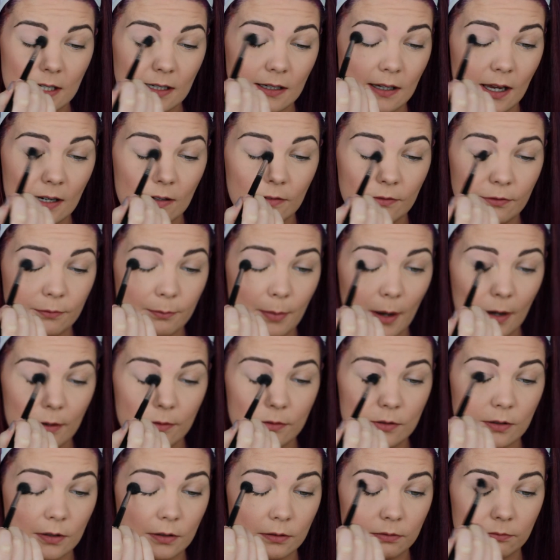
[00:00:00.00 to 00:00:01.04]
kind of
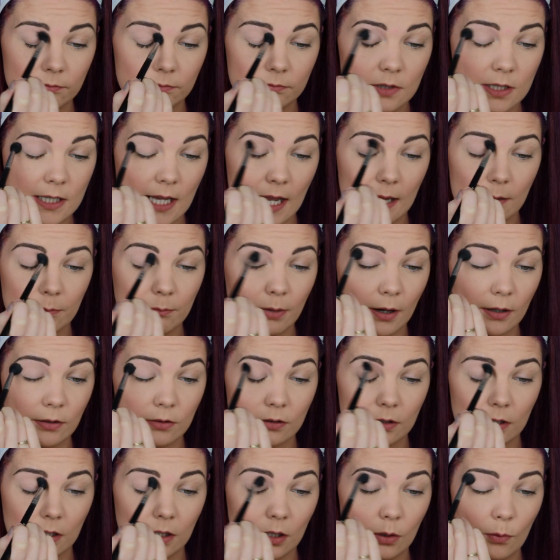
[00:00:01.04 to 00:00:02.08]
powder, setting powder
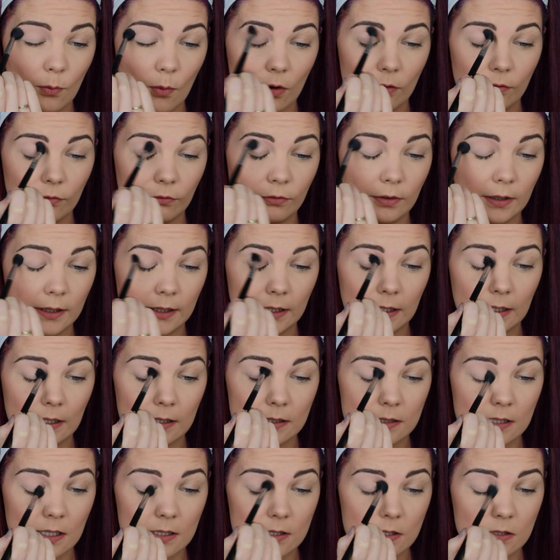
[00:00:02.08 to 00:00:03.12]
that you want really, it
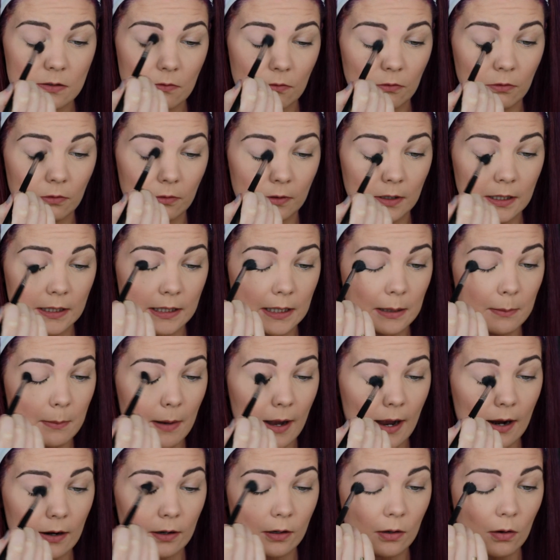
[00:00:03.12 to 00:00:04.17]
doesn't really
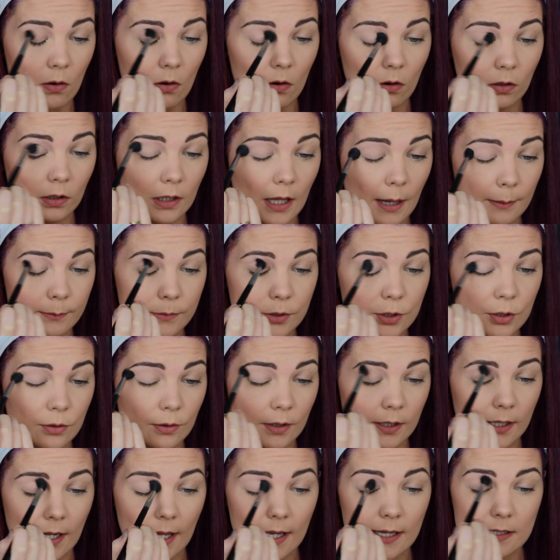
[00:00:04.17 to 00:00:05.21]
matter. All I'm
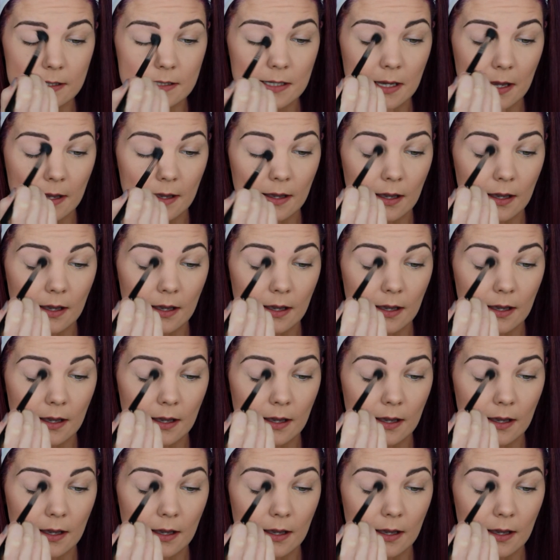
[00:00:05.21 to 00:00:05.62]
doing is